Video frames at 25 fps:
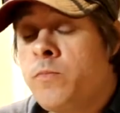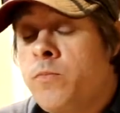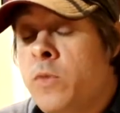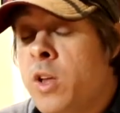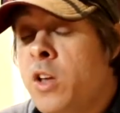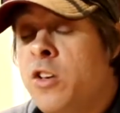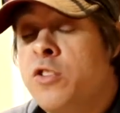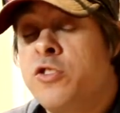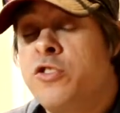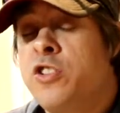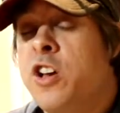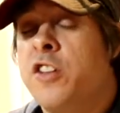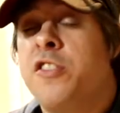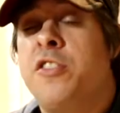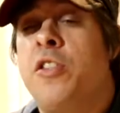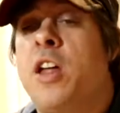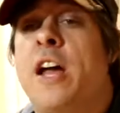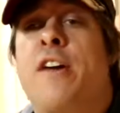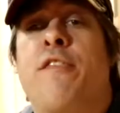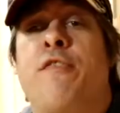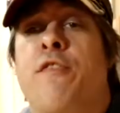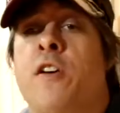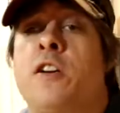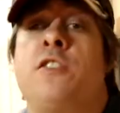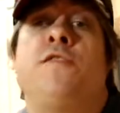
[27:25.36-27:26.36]
There's nothing
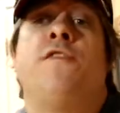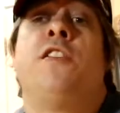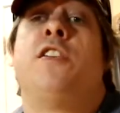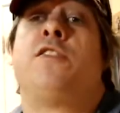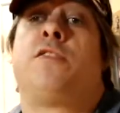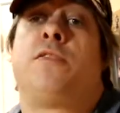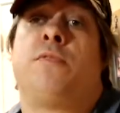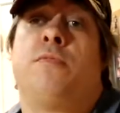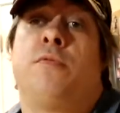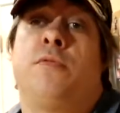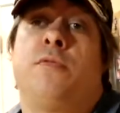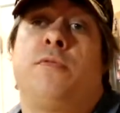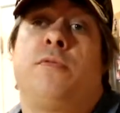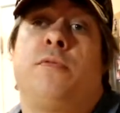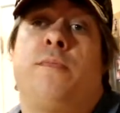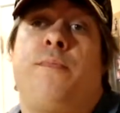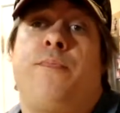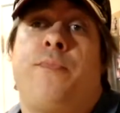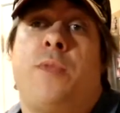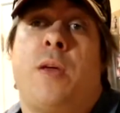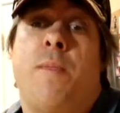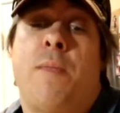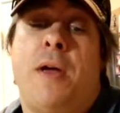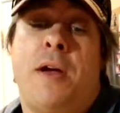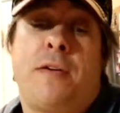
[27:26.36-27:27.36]
like fresh vegetables.
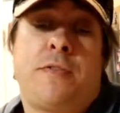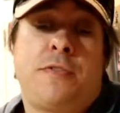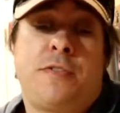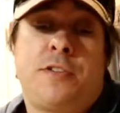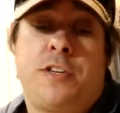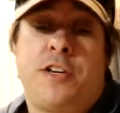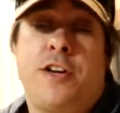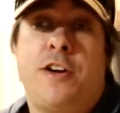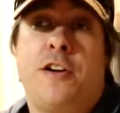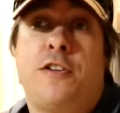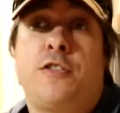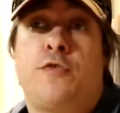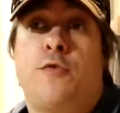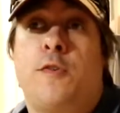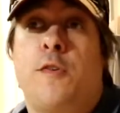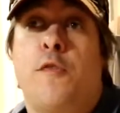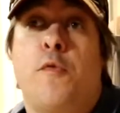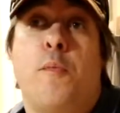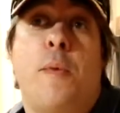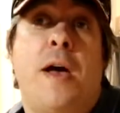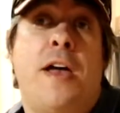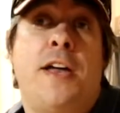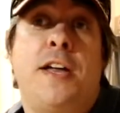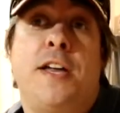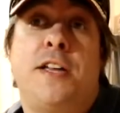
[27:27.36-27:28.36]
I'm not gonna sit here and swivel
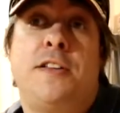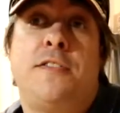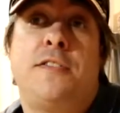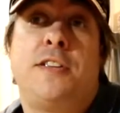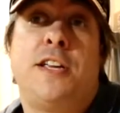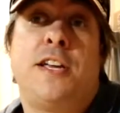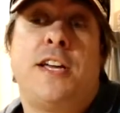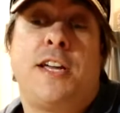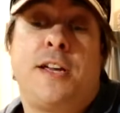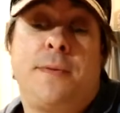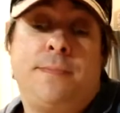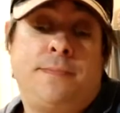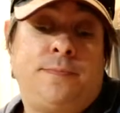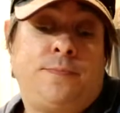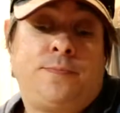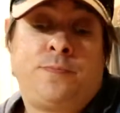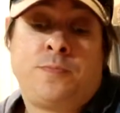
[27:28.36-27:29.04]
my head and say